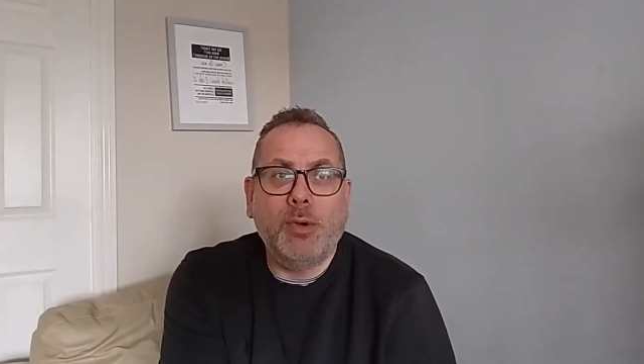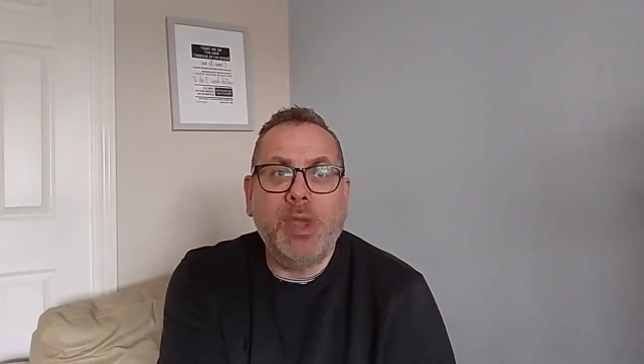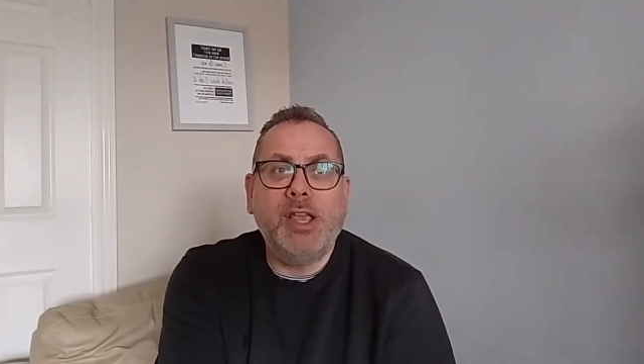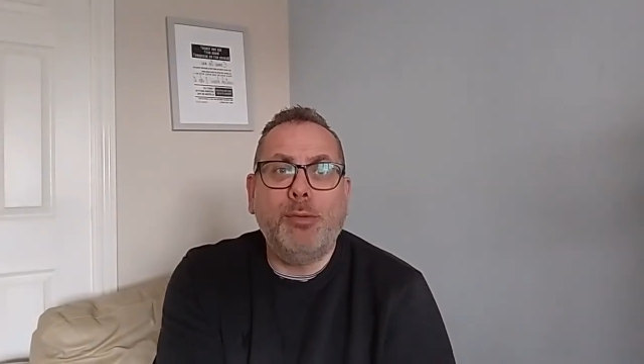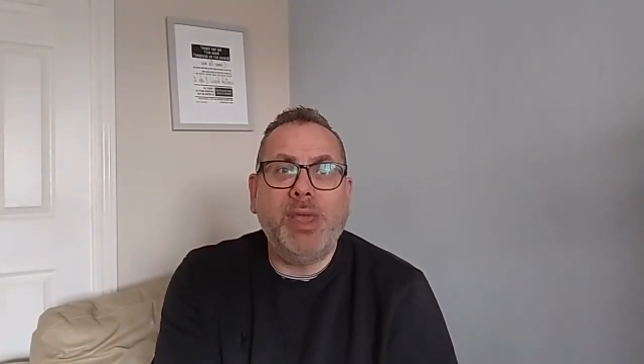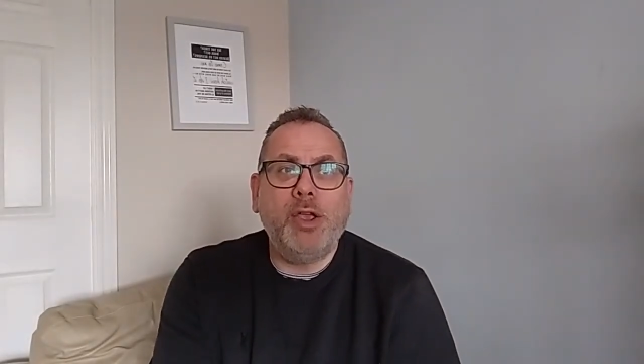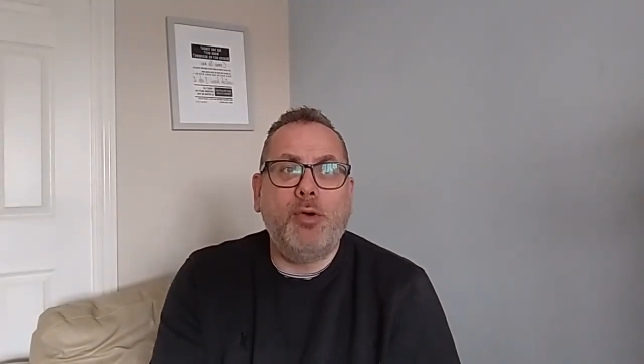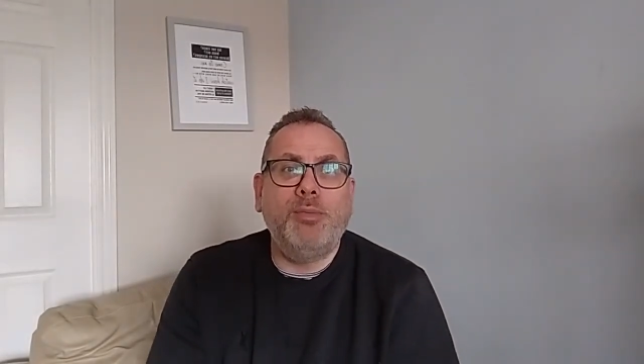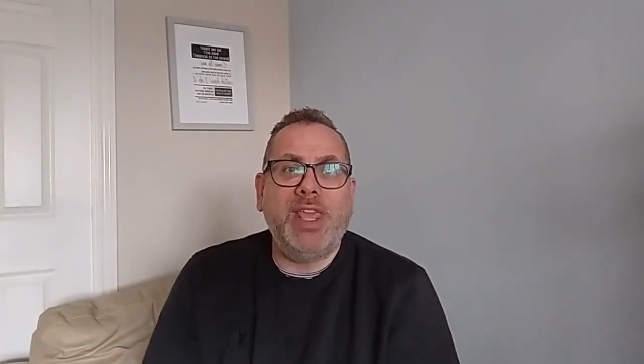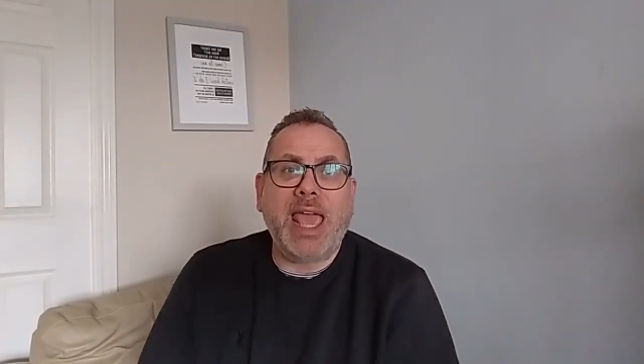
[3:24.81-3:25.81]
we can
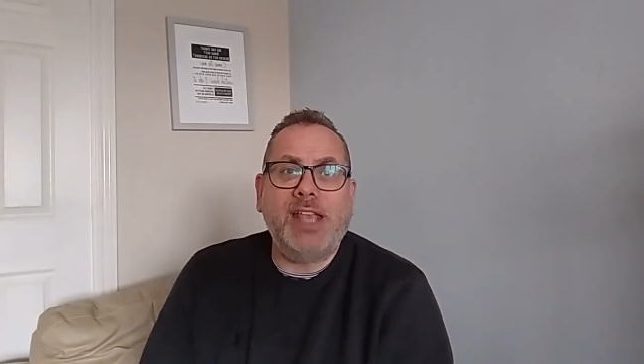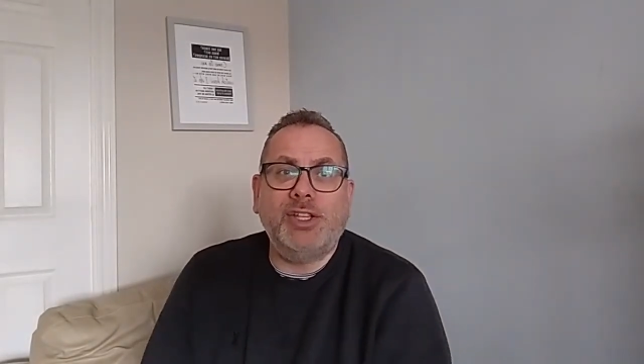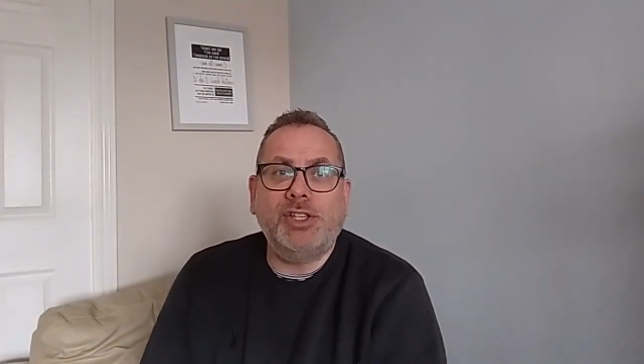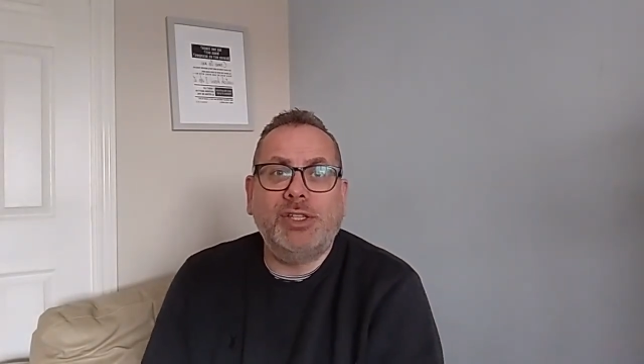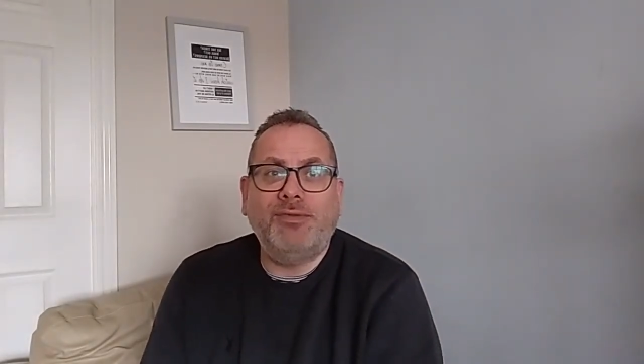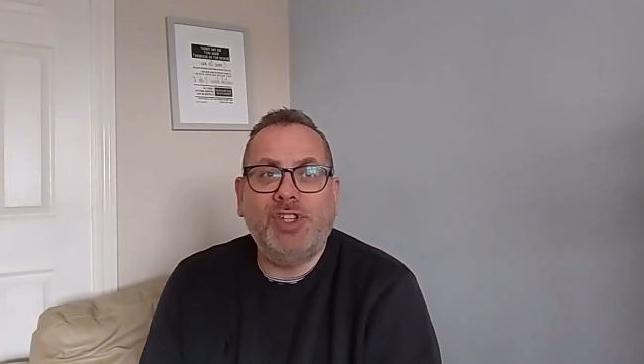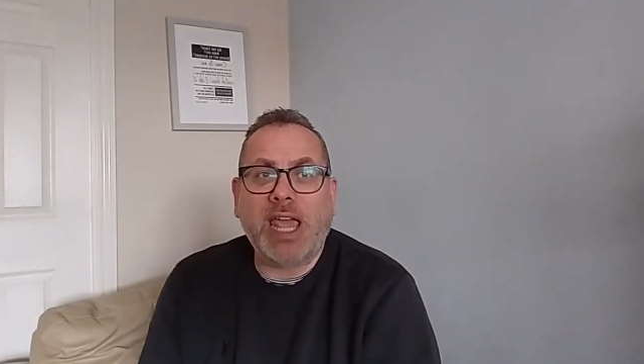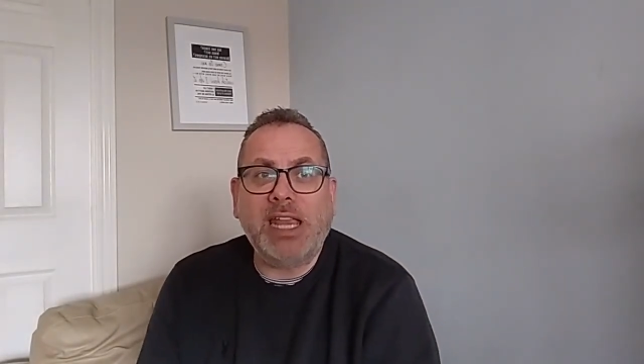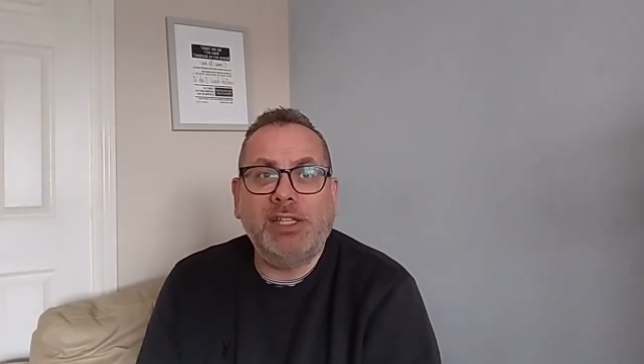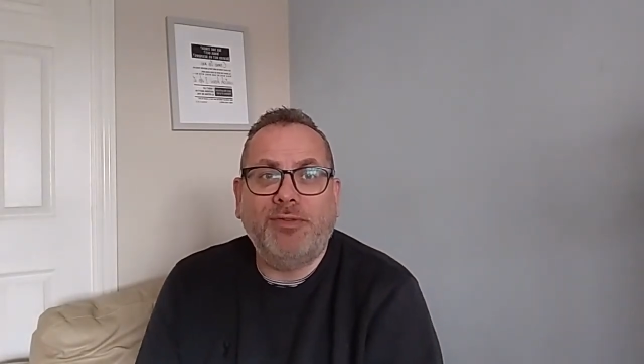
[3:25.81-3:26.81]
become the agents of
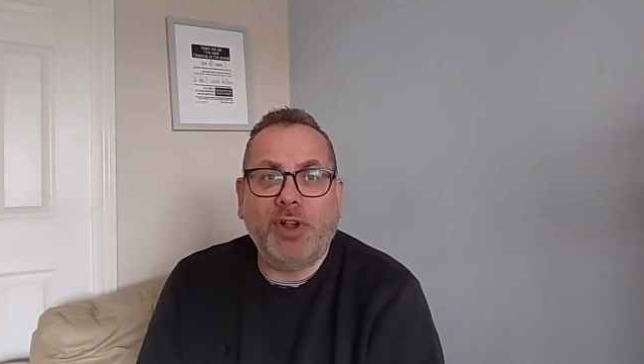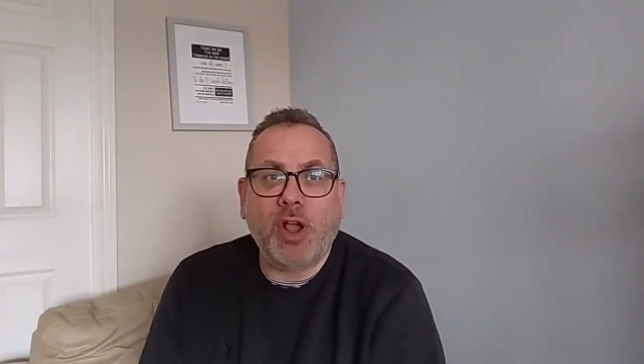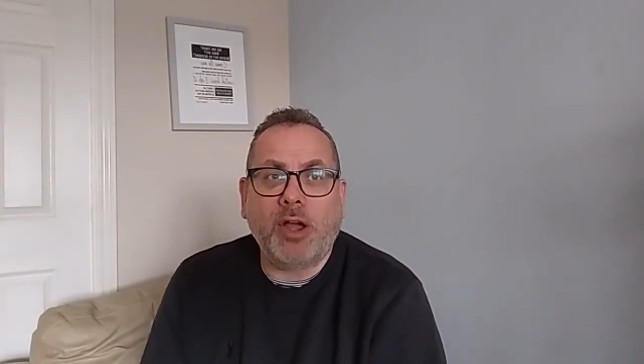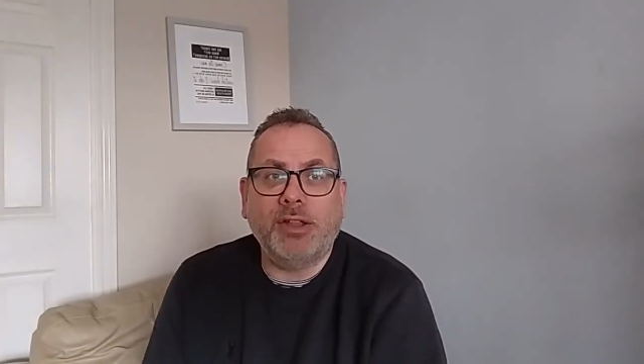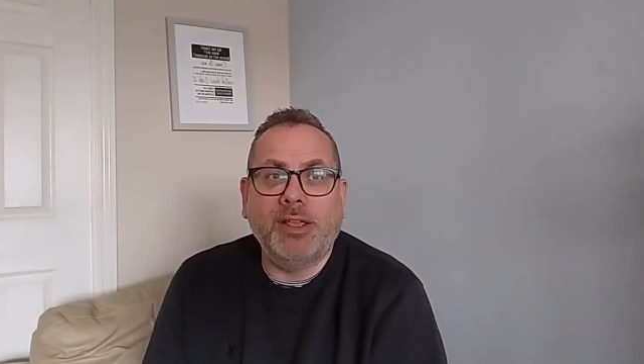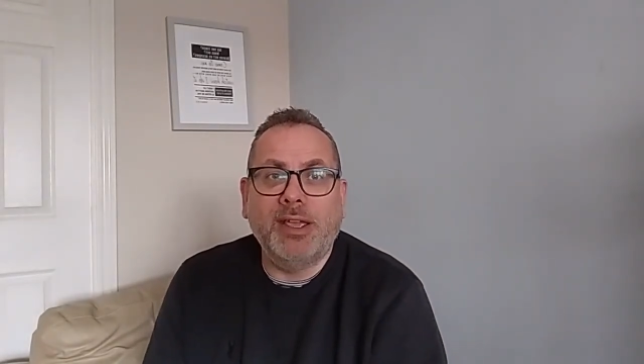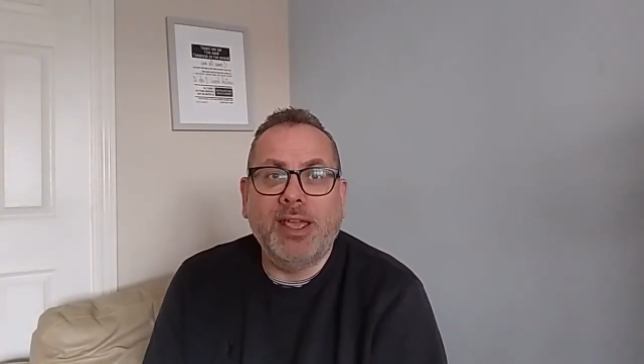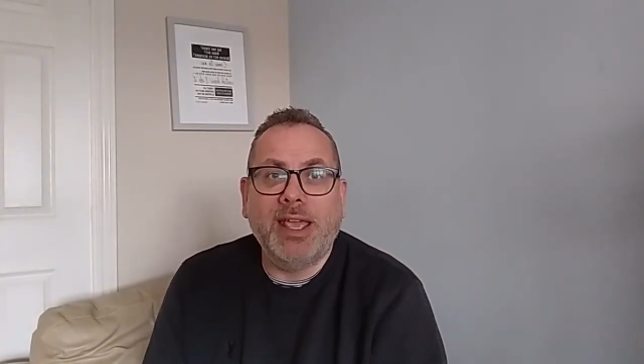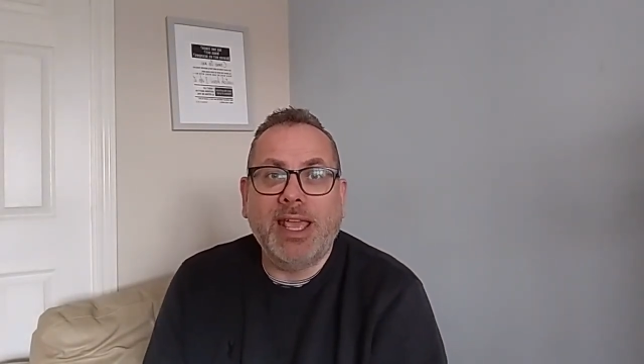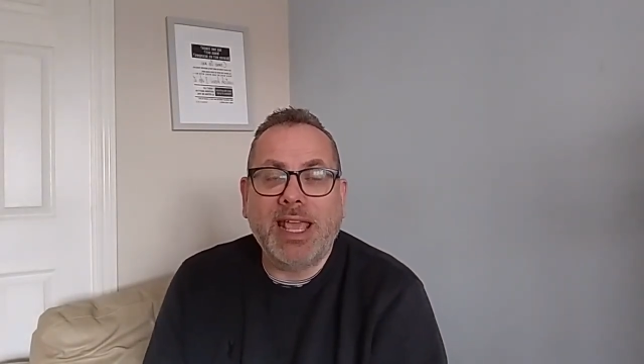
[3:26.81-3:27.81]
change for God
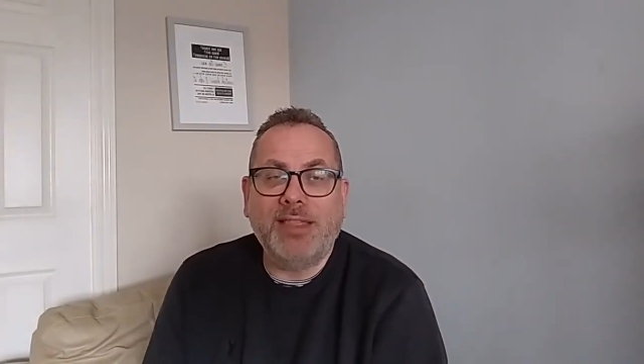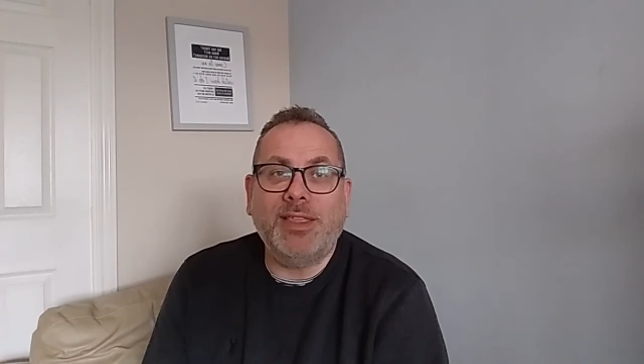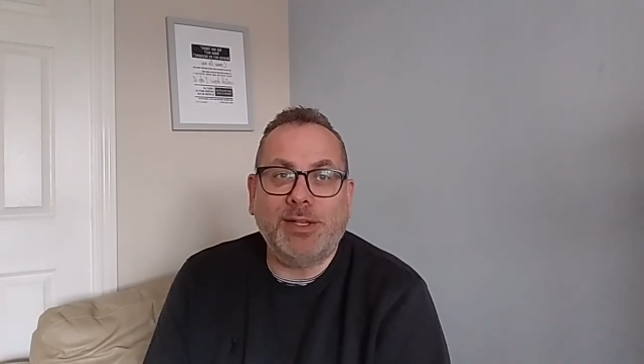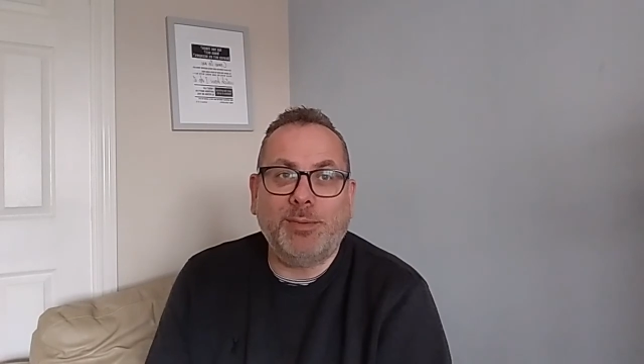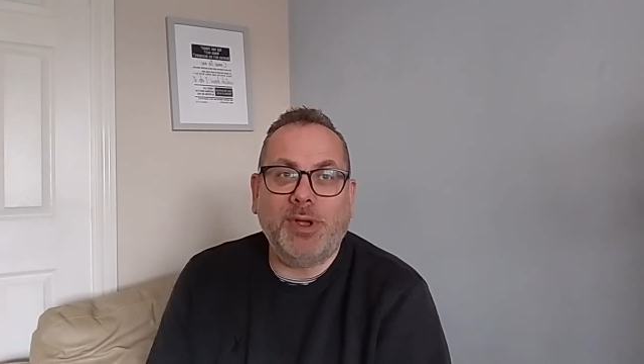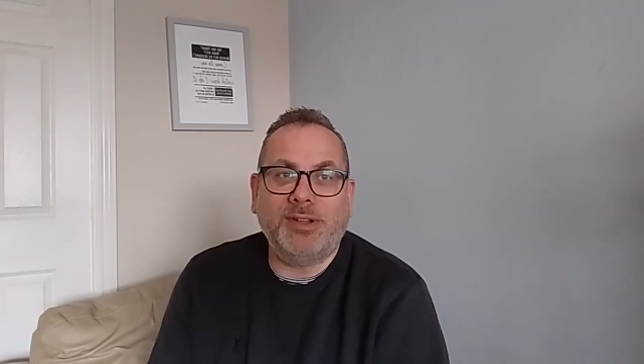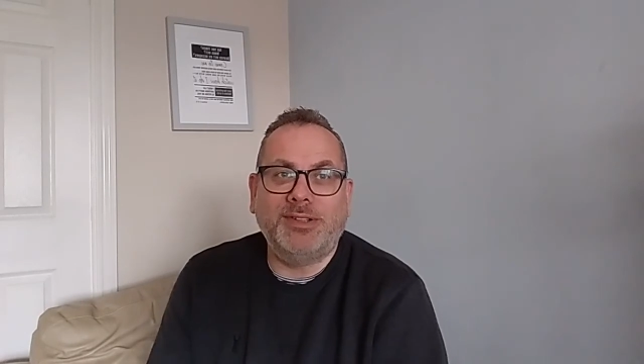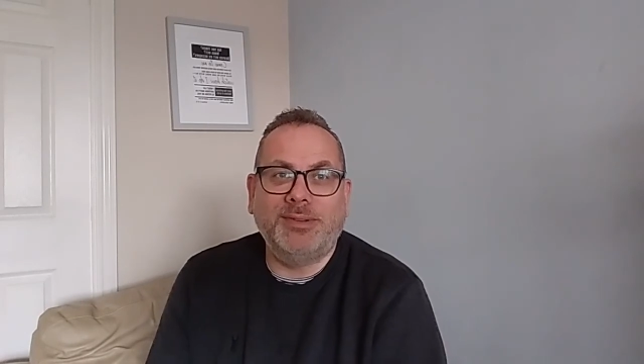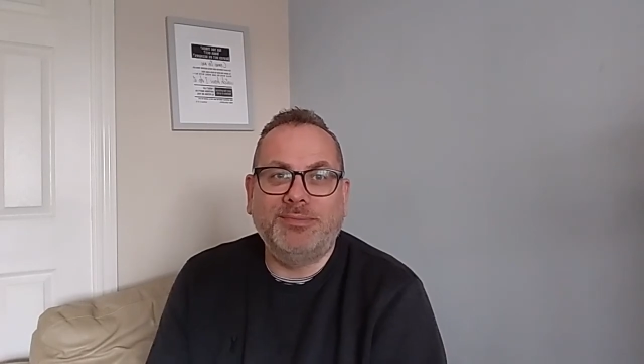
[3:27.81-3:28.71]
in this world.